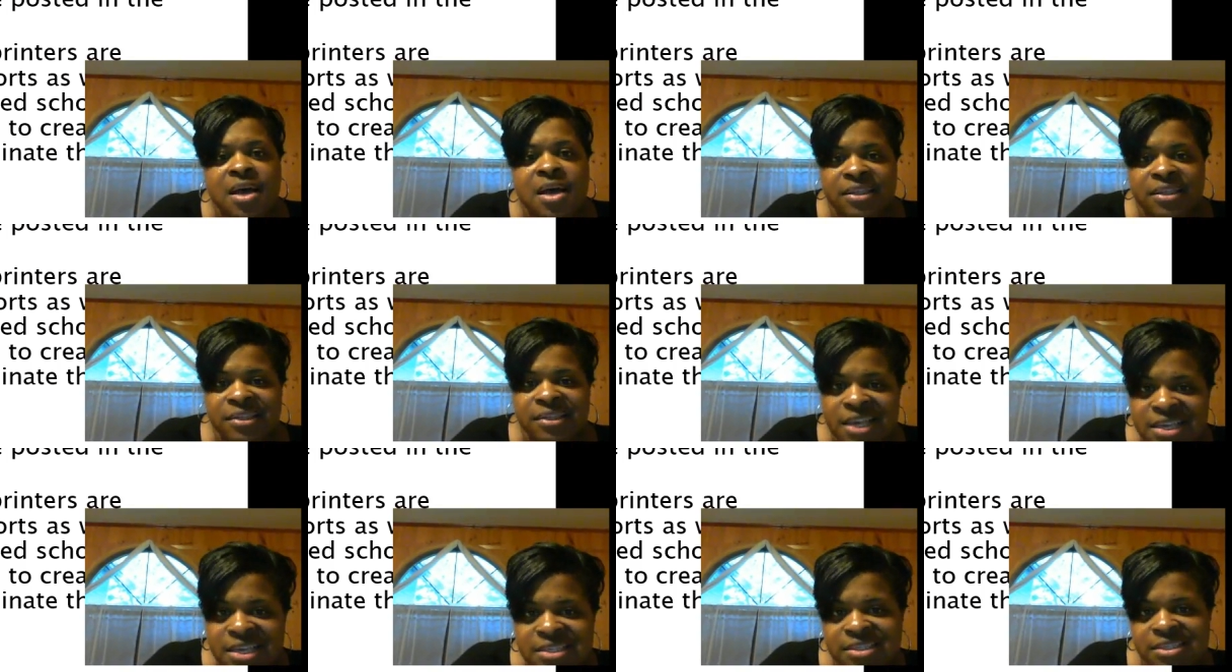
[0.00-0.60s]

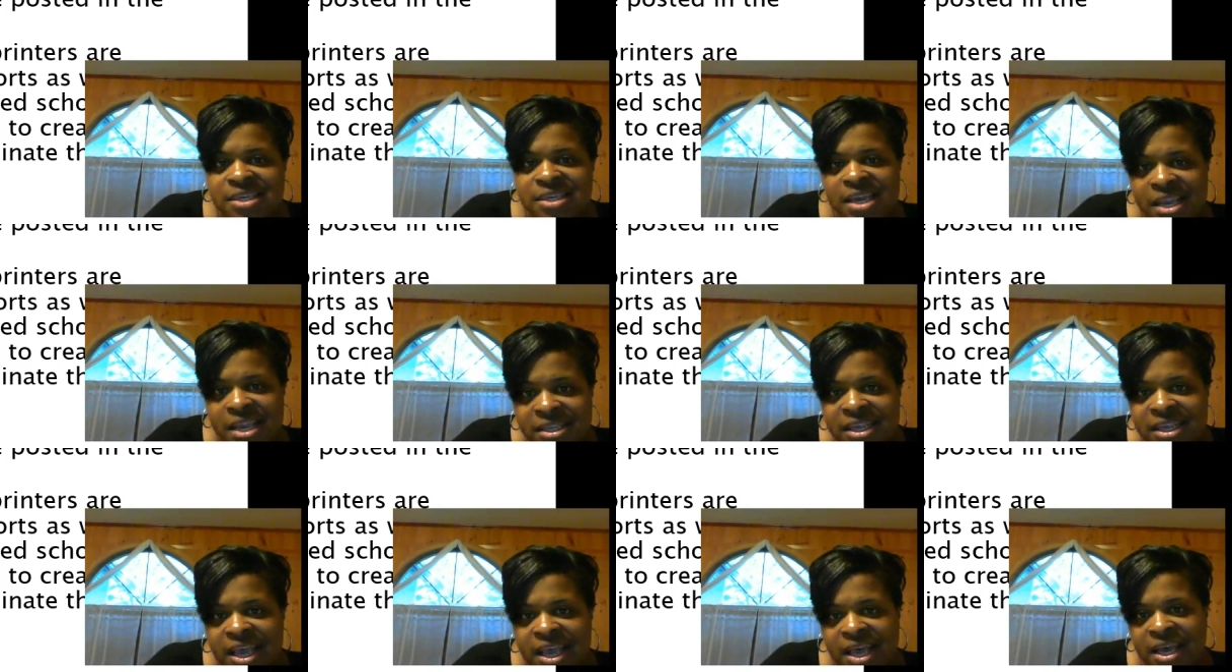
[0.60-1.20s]
unless
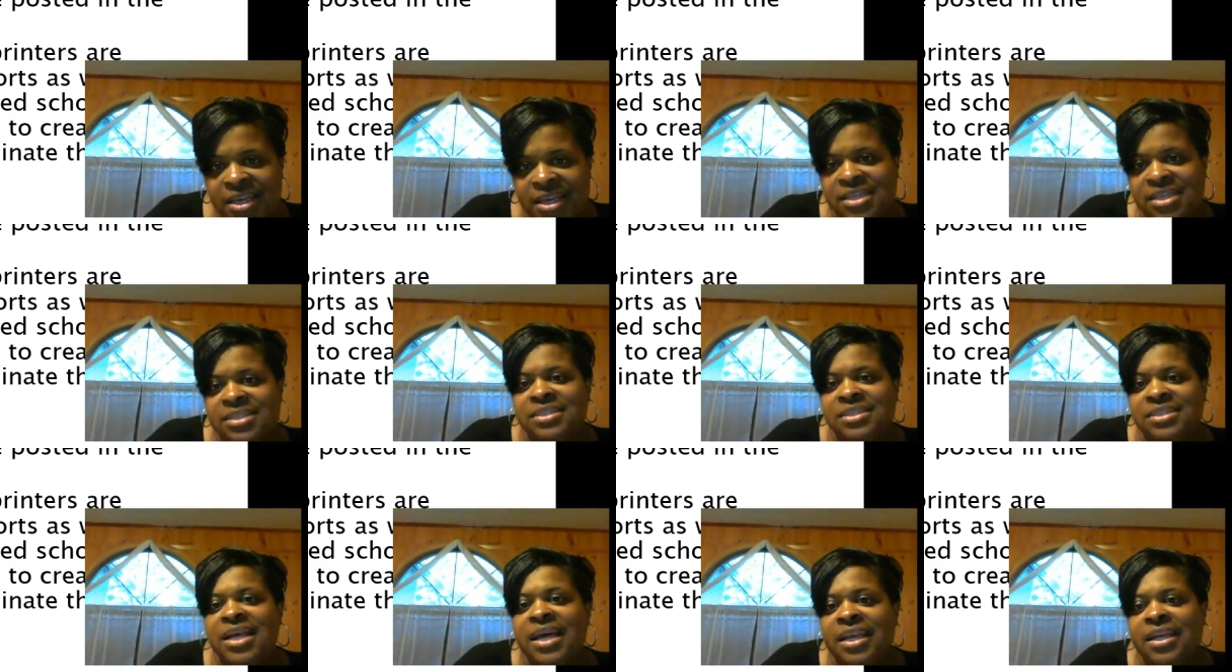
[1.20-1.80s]
in-kind
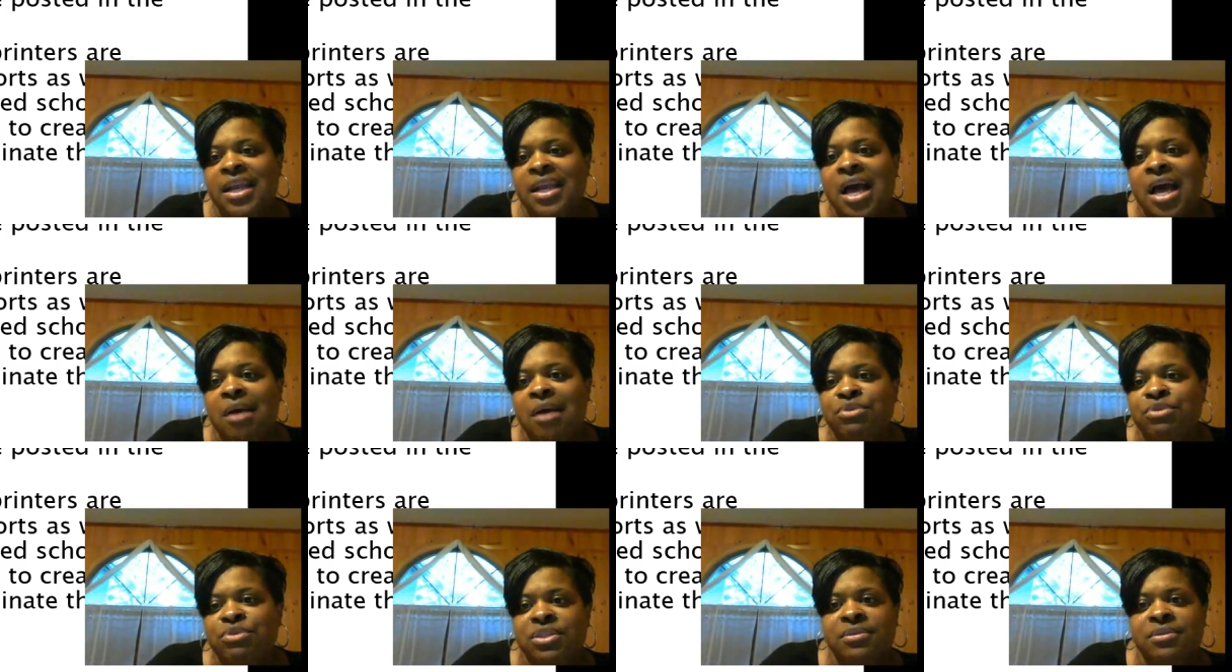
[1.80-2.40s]
is not an
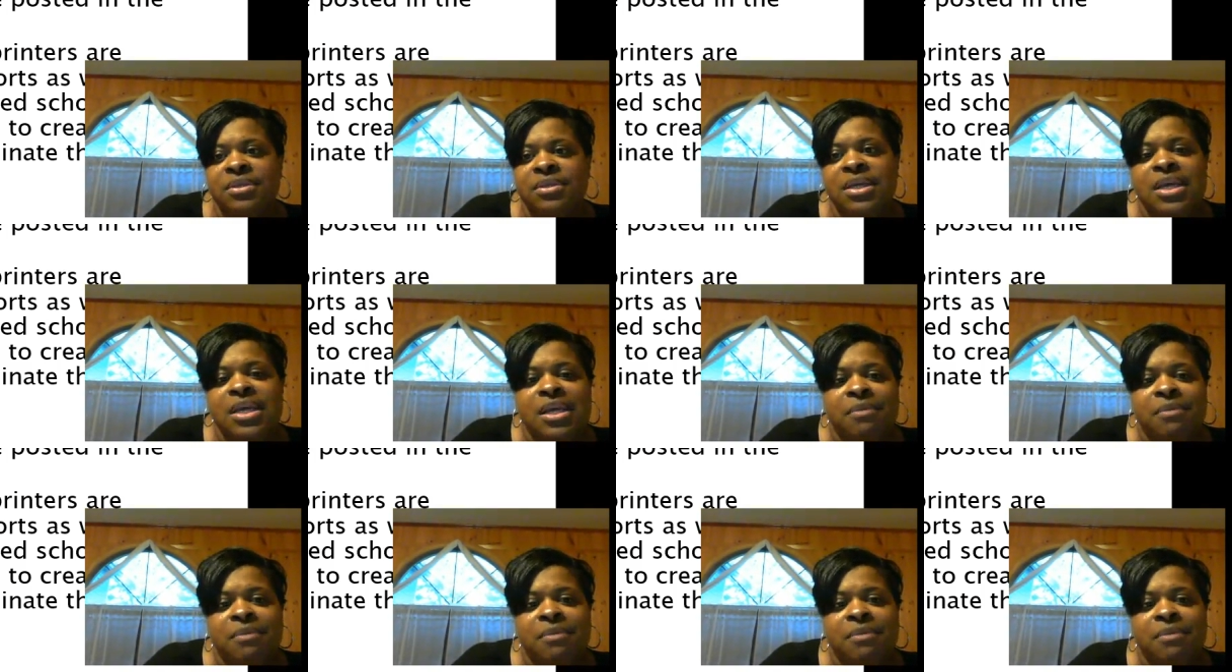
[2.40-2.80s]
option.